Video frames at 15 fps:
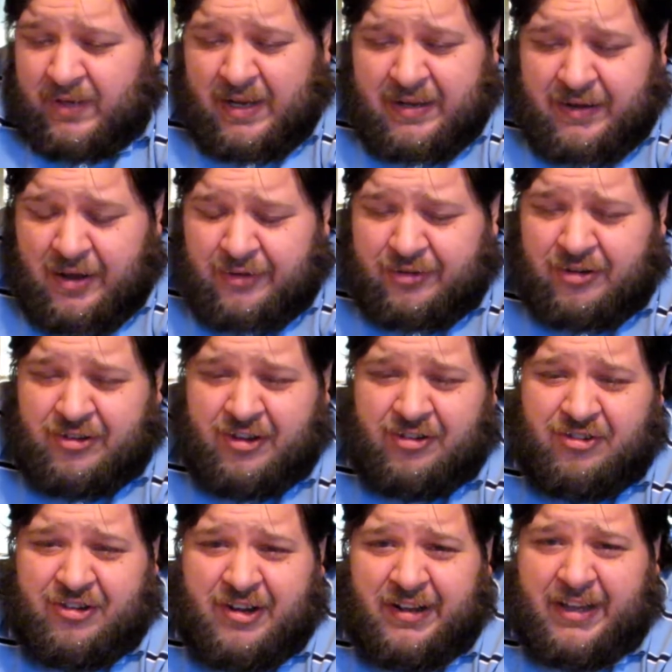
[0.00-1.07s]
And those are
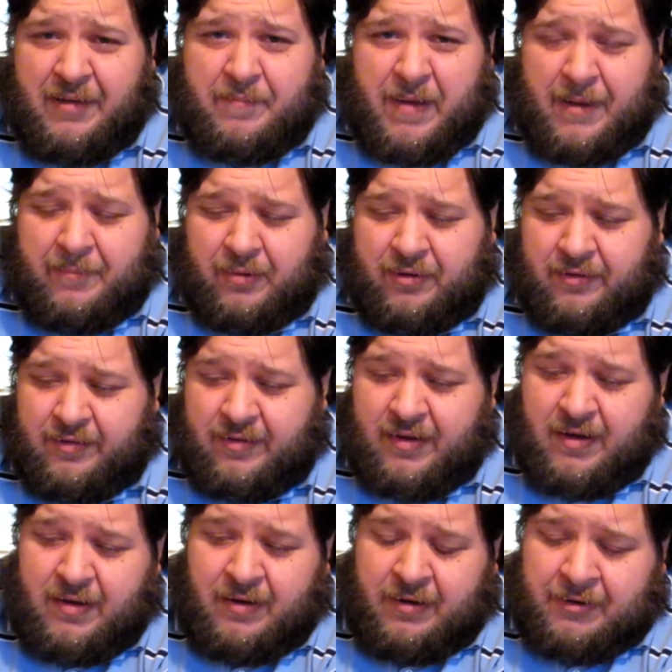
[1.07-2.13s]
just chili peppers.
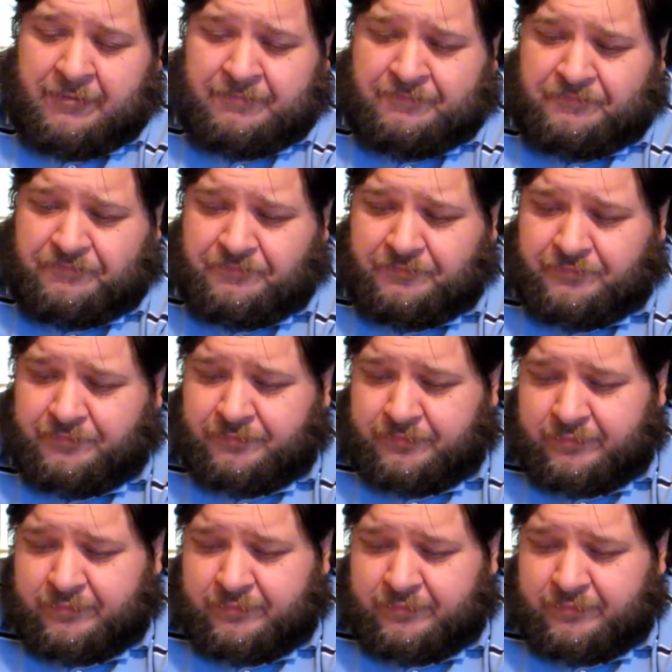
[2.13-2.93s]
So how hot is it?